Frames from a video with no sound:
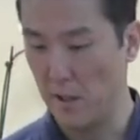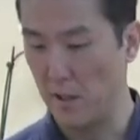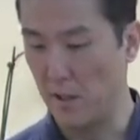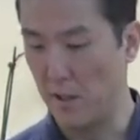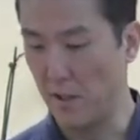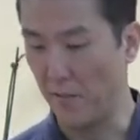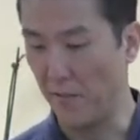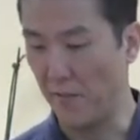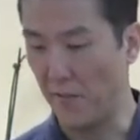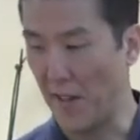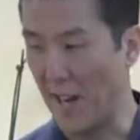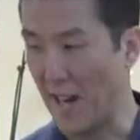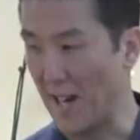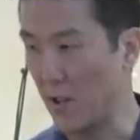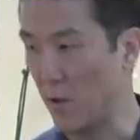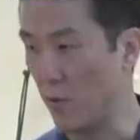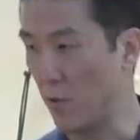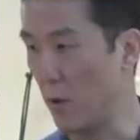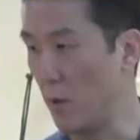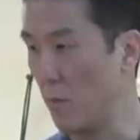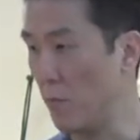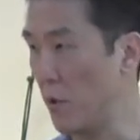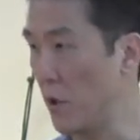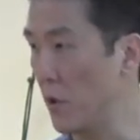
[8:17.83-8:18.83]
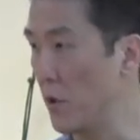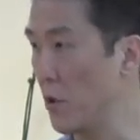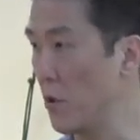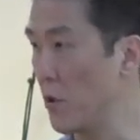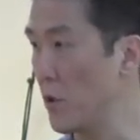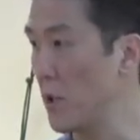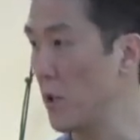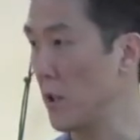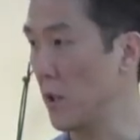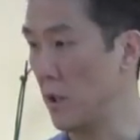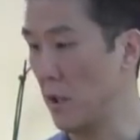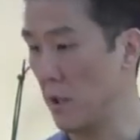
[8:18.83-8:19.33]
there's a factory
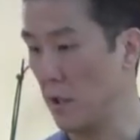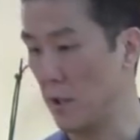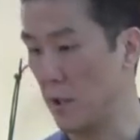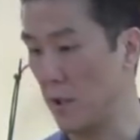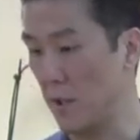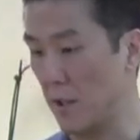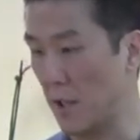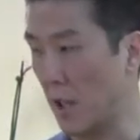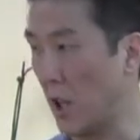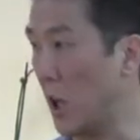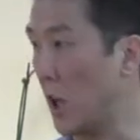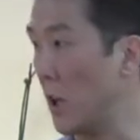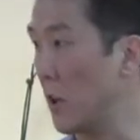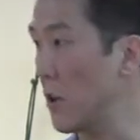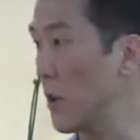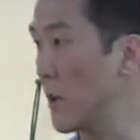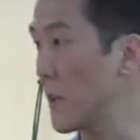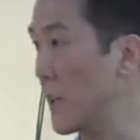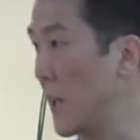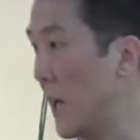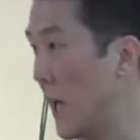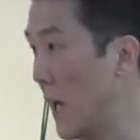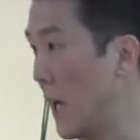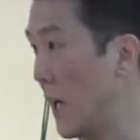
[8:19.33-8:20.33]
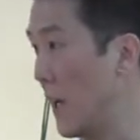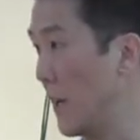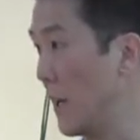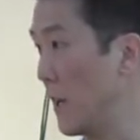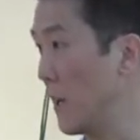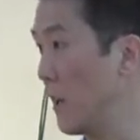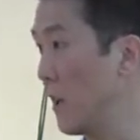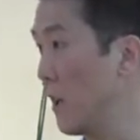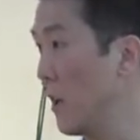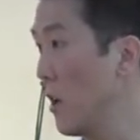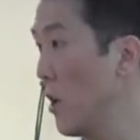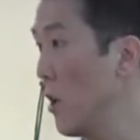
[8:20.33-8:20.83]
producing this, and the color dye.
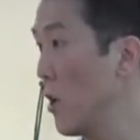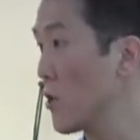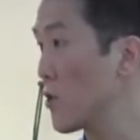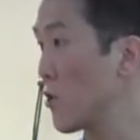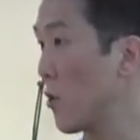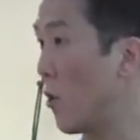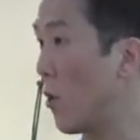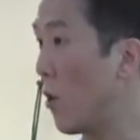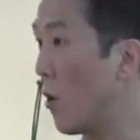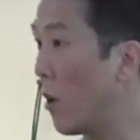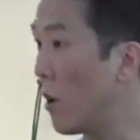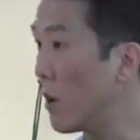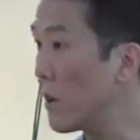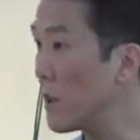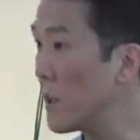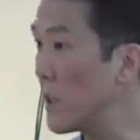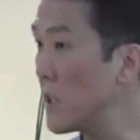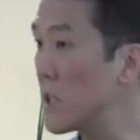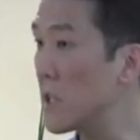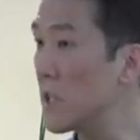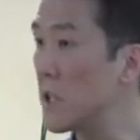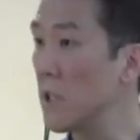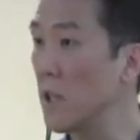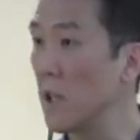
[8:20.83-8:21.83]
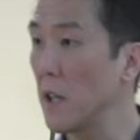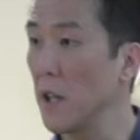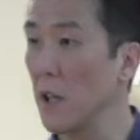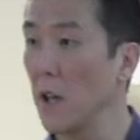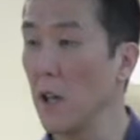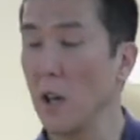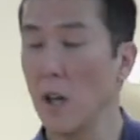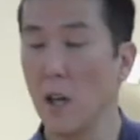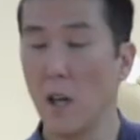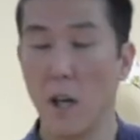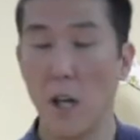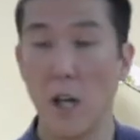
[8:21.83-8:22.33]
So all these
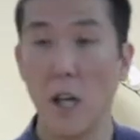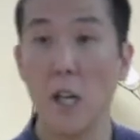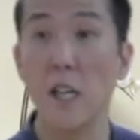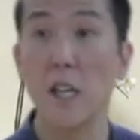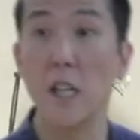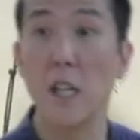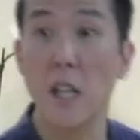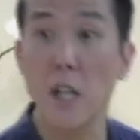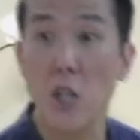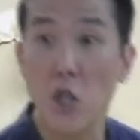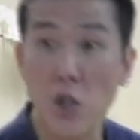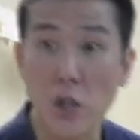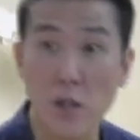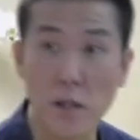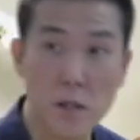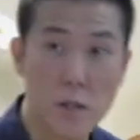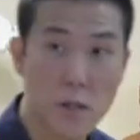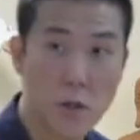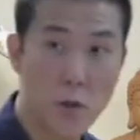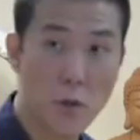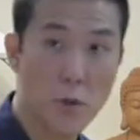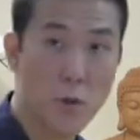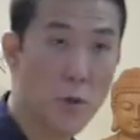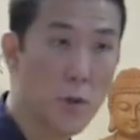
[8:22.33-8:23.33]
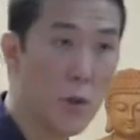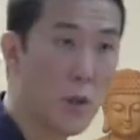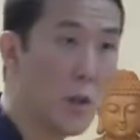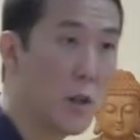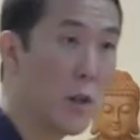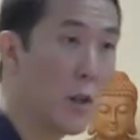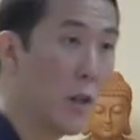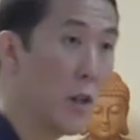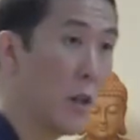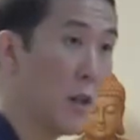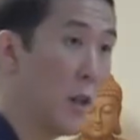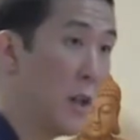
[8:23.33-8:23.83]
conditions,
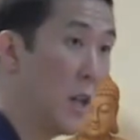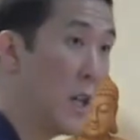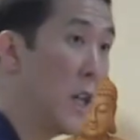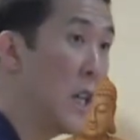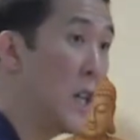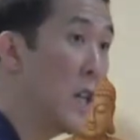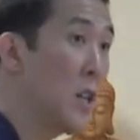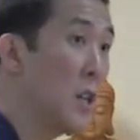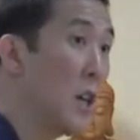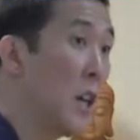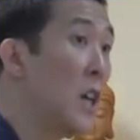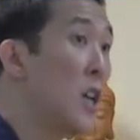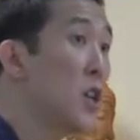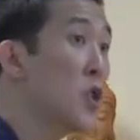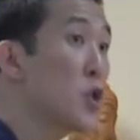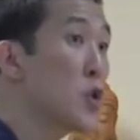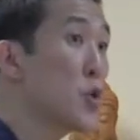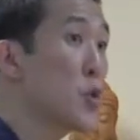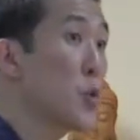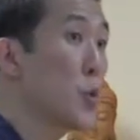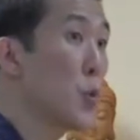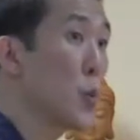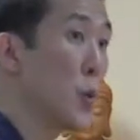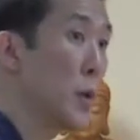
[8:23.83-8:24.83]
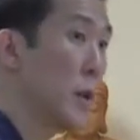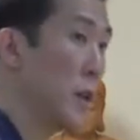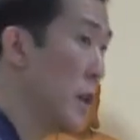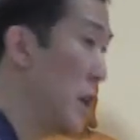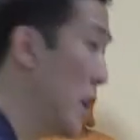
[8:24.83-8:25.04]
in su,